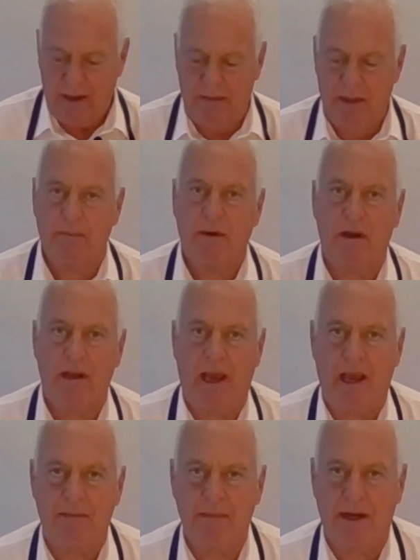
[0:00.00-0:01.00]
And then I'm going to
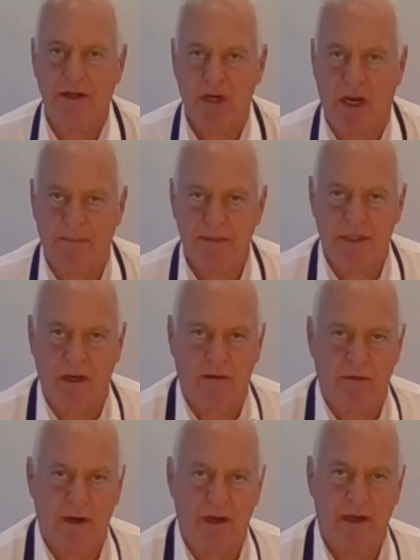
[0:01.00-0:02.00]
add my chopped
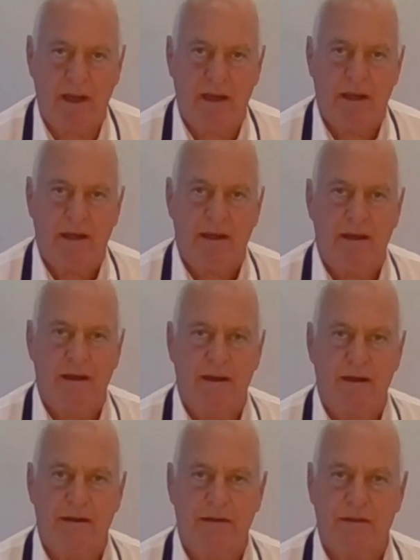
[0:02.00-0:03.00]
celery
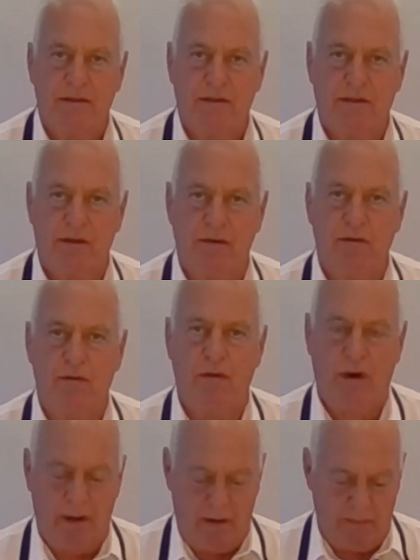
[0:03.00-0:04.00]
to
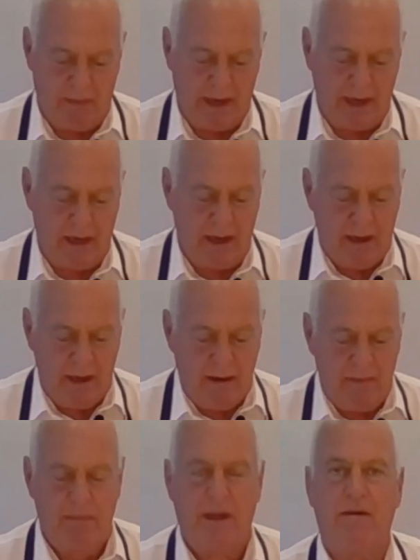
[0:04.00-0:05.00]
my
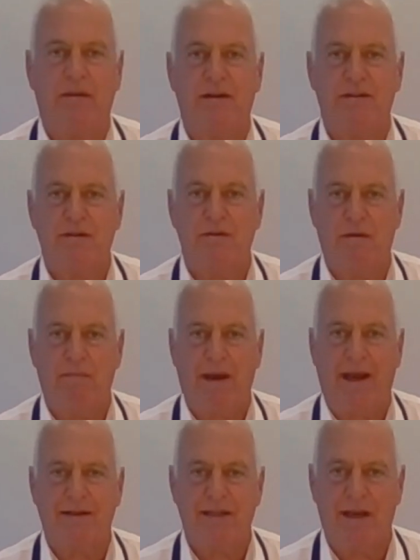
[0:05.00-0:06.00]
better than tuna
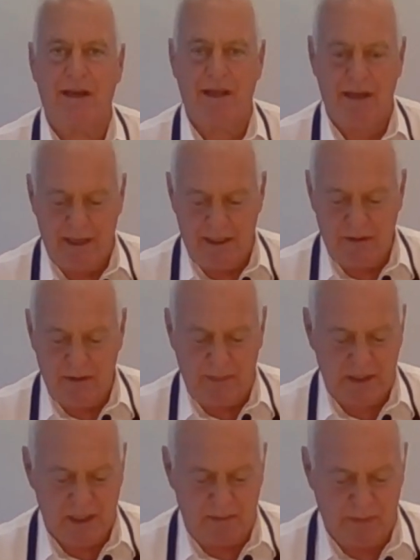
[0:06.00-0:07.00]
pate in the
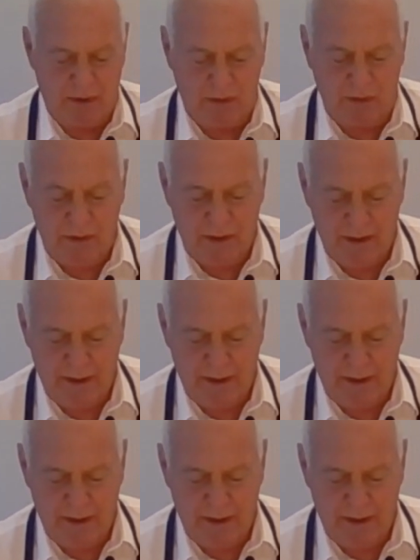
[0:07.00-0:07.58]
mixing bowl.